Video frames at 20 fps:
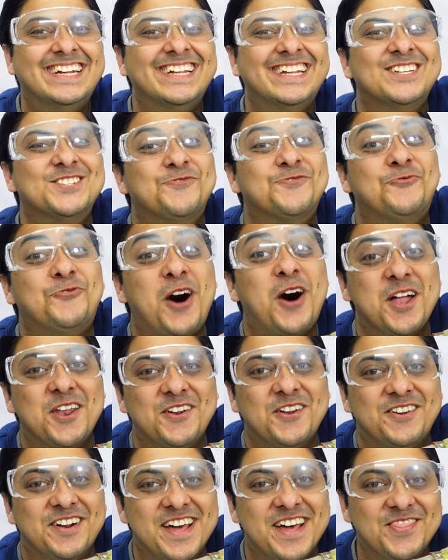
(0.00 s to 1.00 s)
has
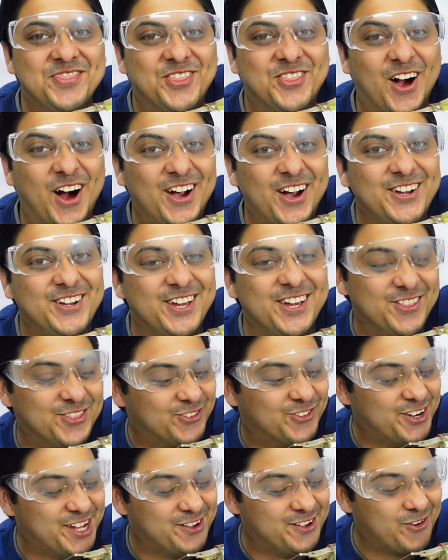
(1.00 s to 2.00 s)

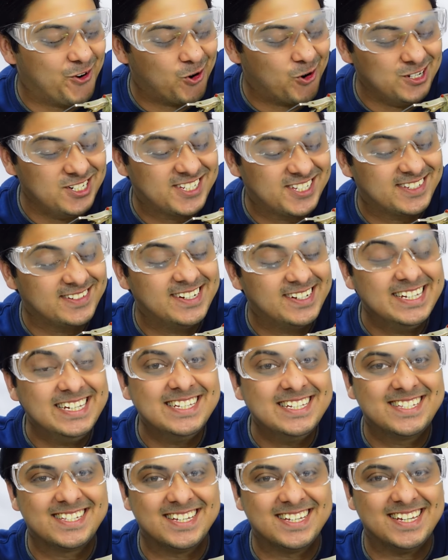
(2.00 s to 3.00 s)
133 volts
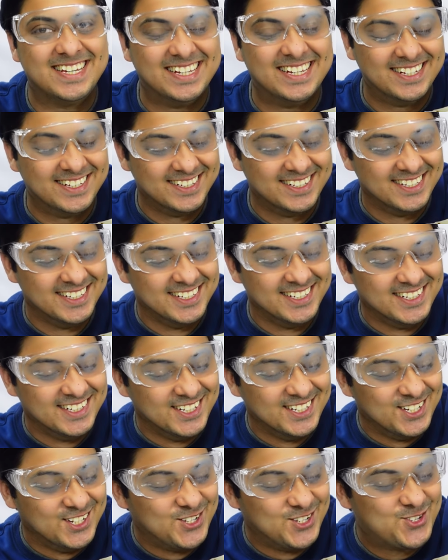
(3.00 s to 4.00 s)
DC.
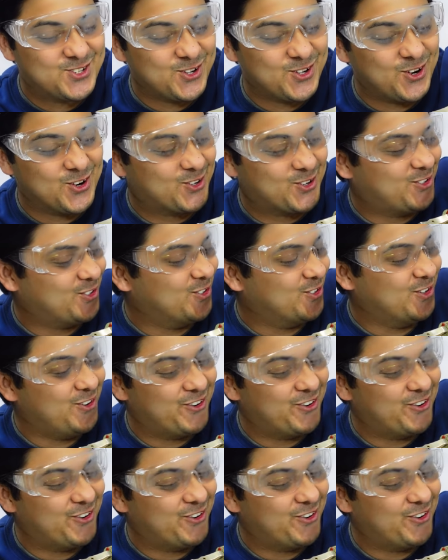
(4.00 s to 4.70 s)
So cool,